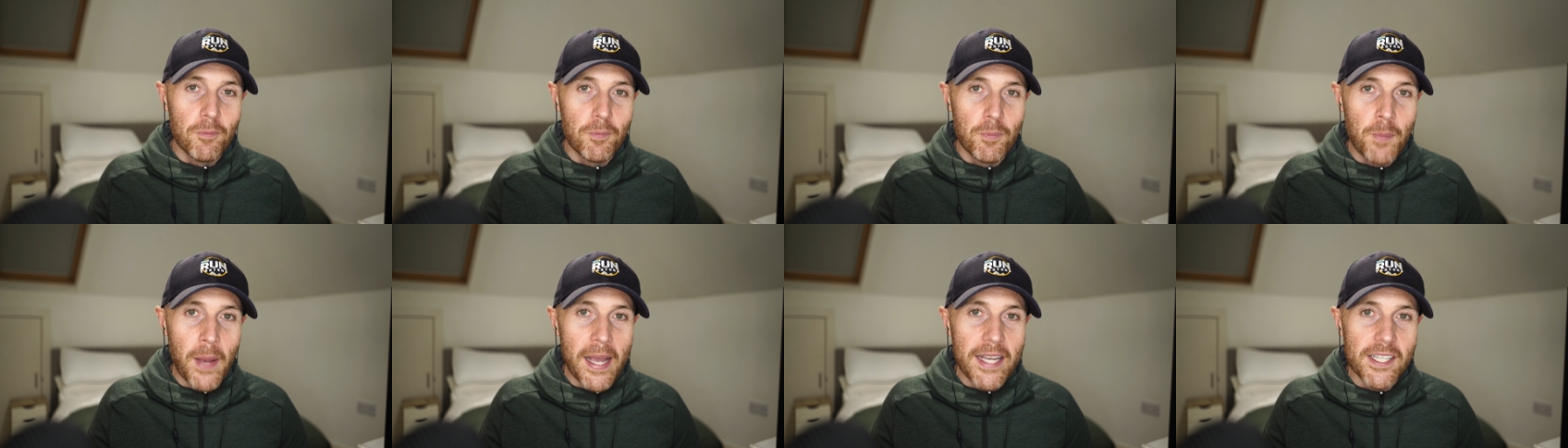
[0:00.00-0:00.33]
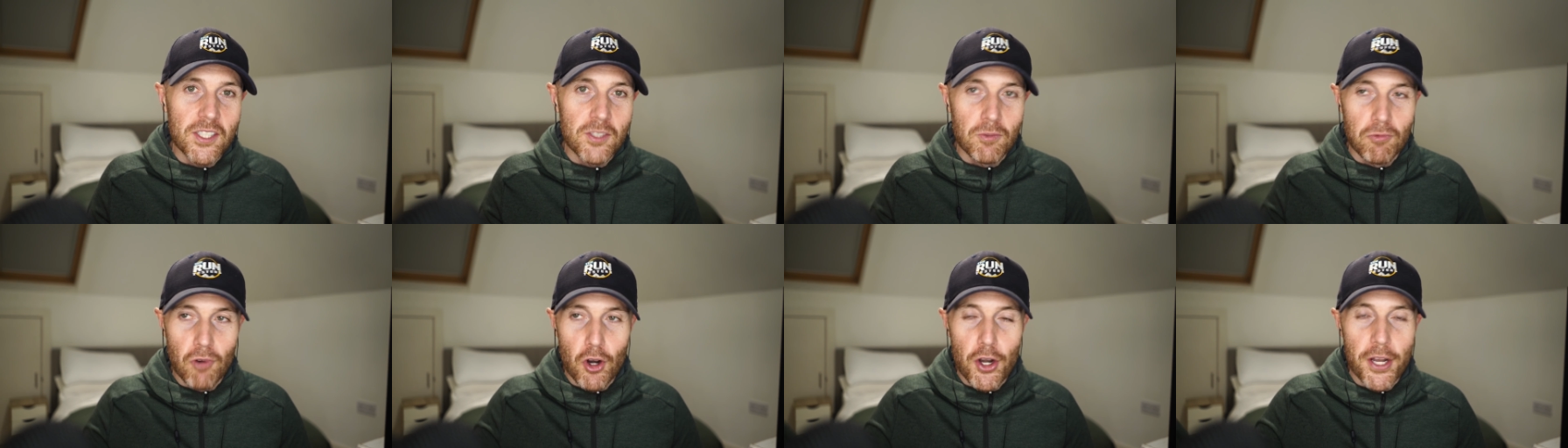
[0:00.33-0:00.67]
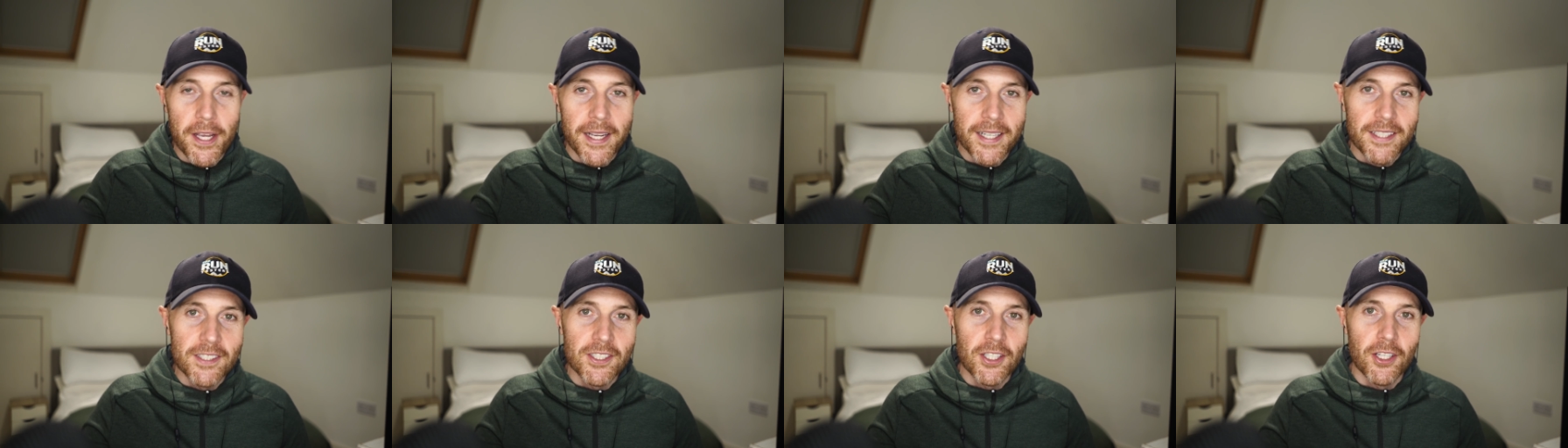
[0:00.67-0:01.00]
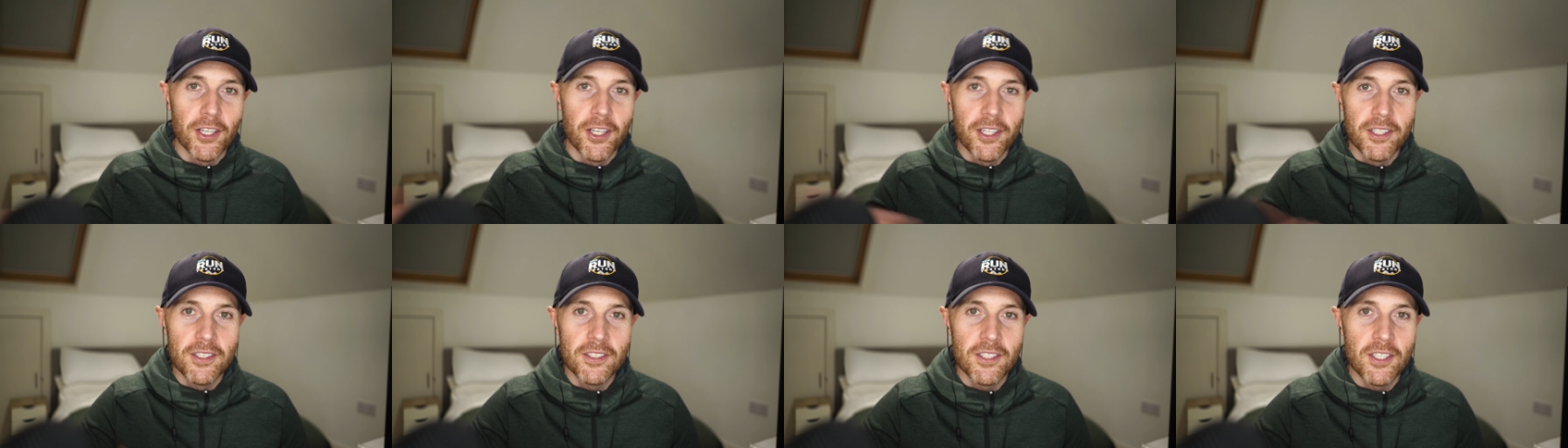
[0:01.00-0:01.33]
paced running
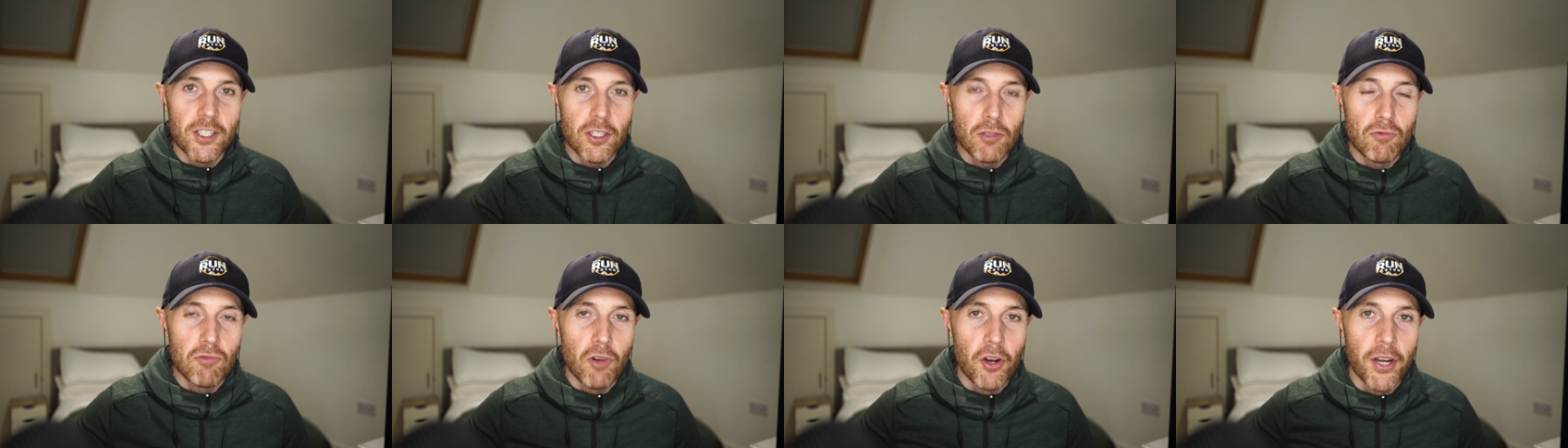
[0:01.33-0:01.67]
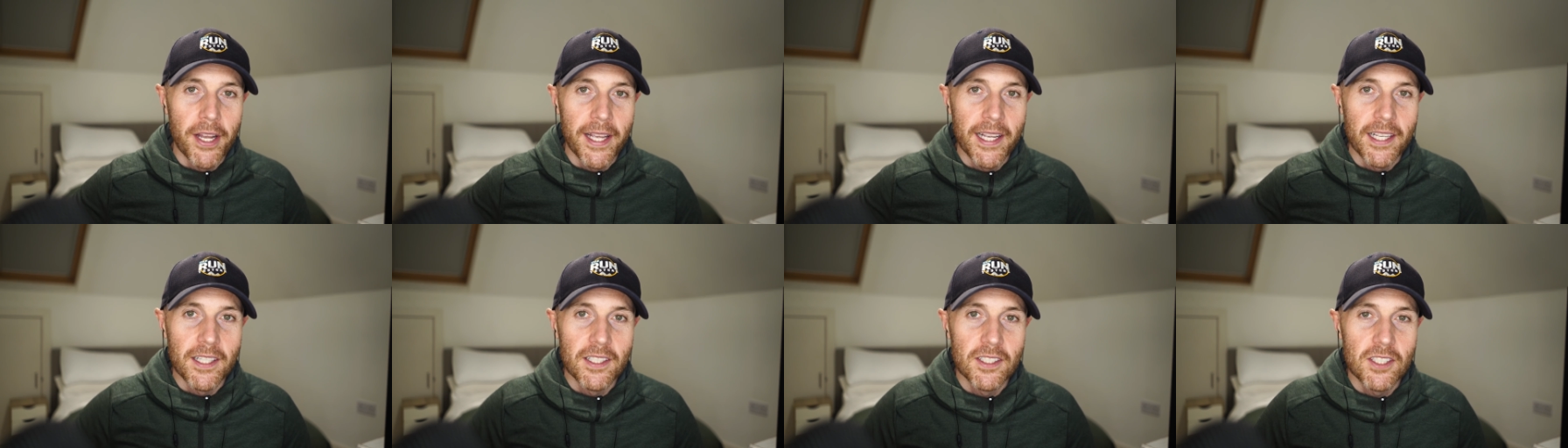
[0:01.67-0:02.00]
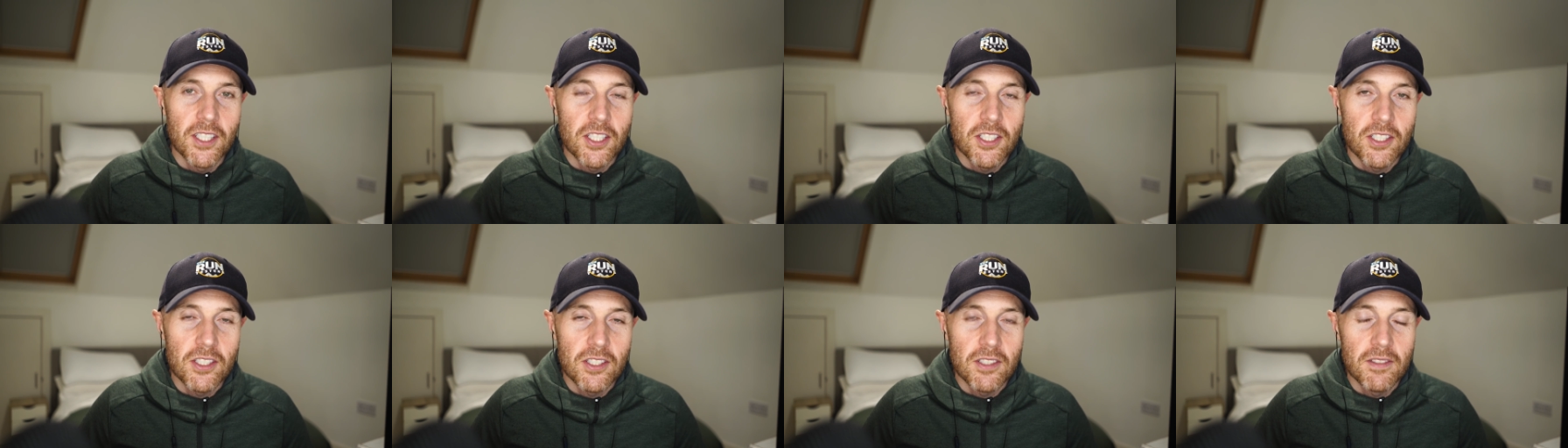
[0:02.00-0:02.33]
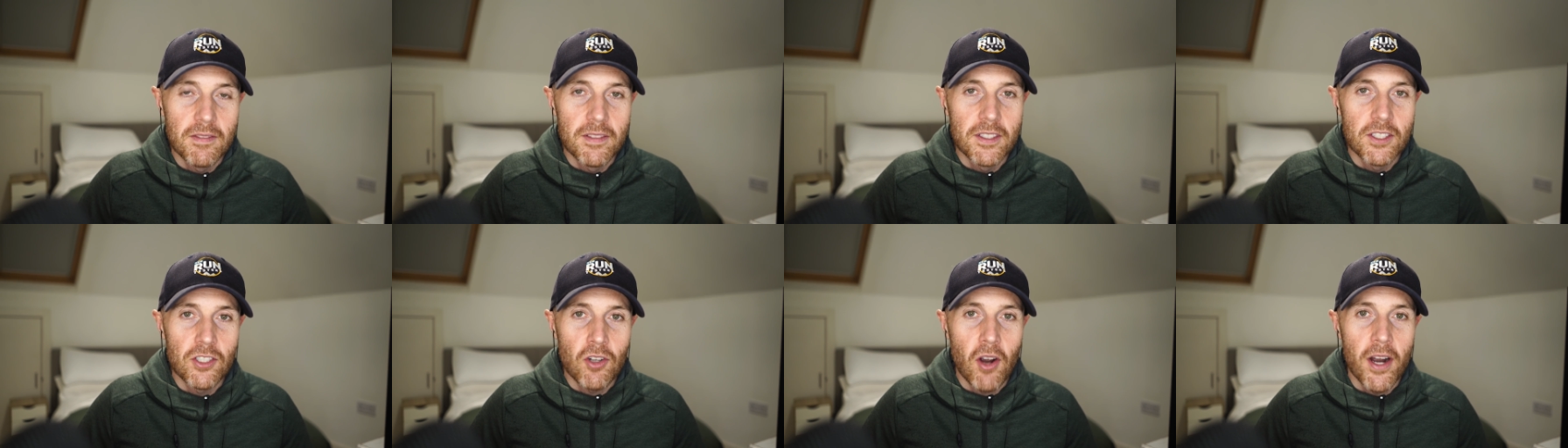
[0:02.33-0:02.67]
to just running and just
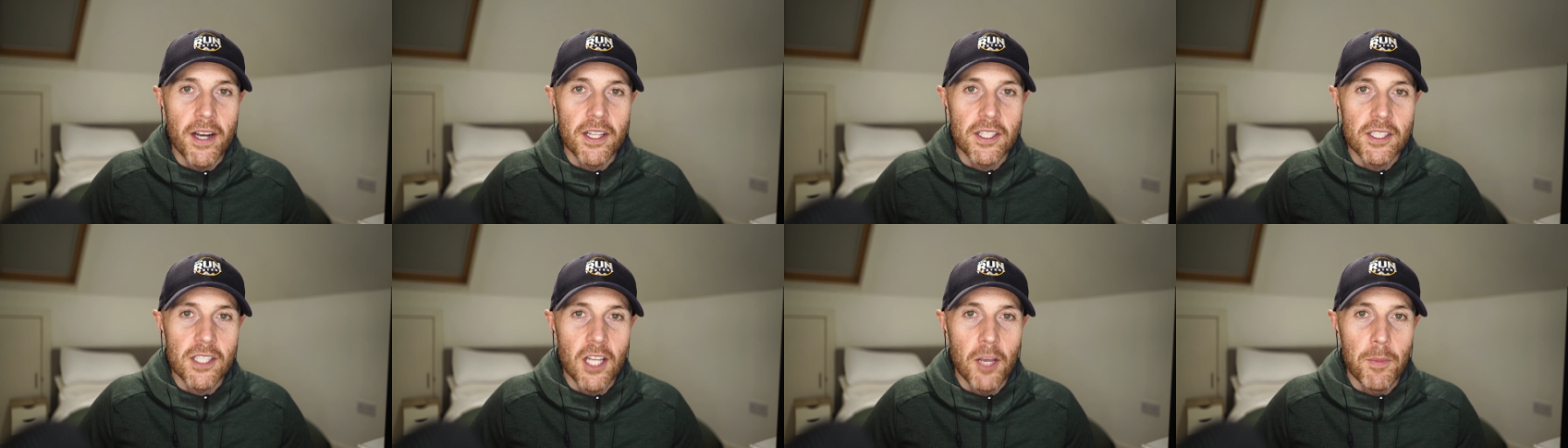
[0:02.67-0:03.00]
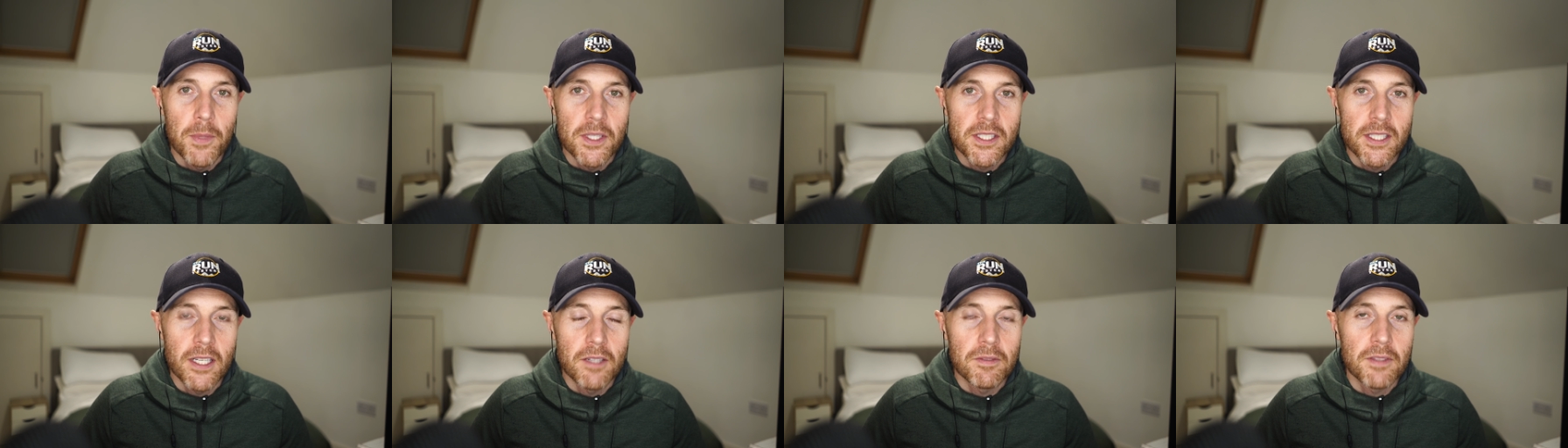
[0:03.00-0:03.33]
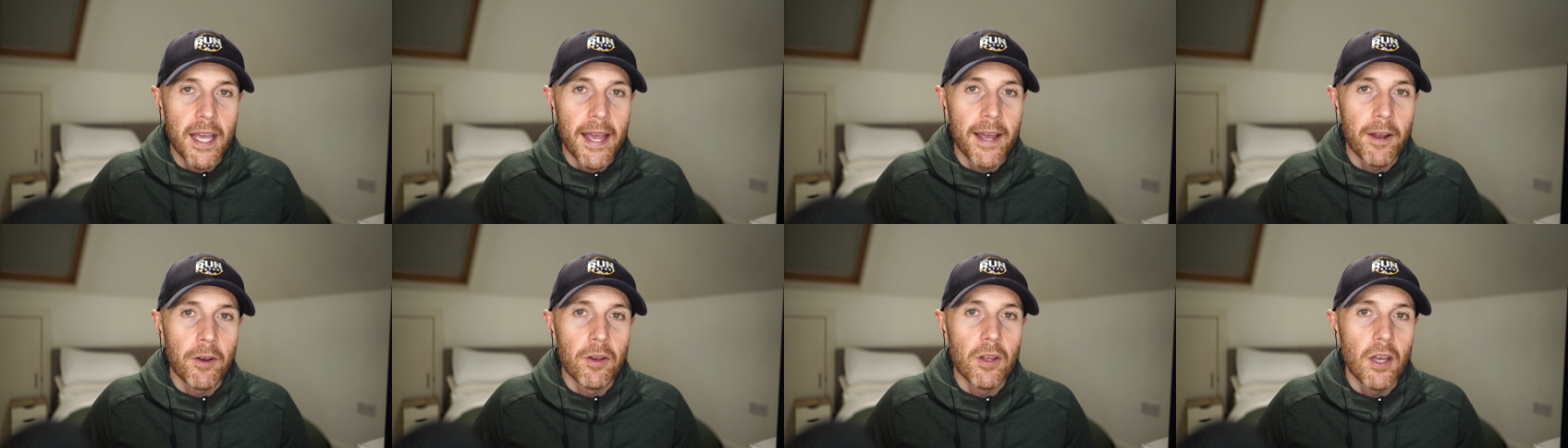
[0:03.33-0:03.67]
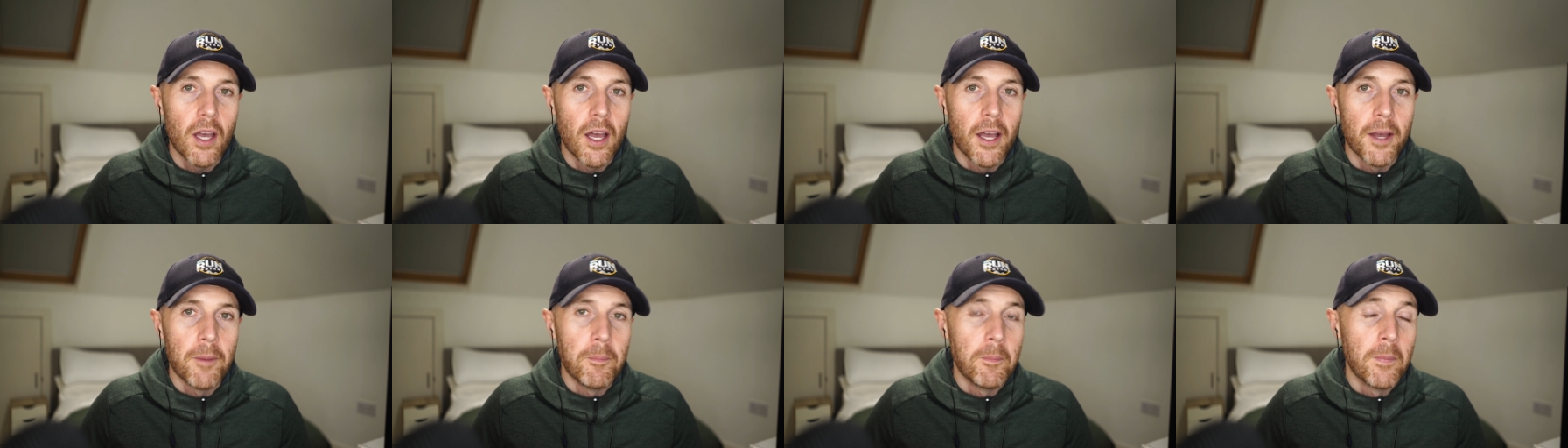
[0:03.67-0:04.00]
trying to slow myself
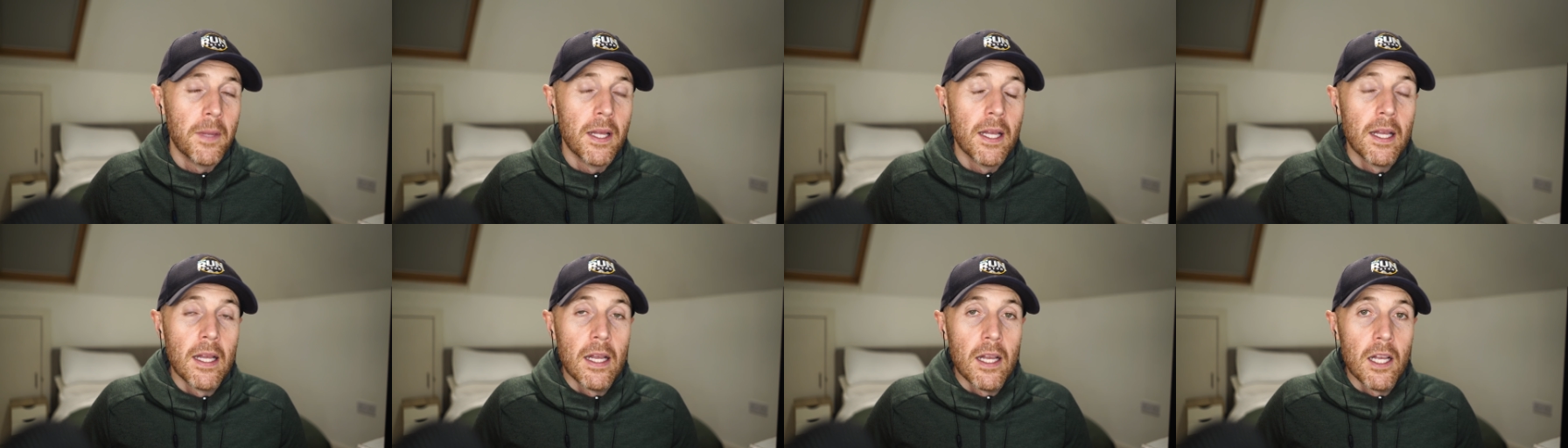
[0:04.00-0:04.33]
down.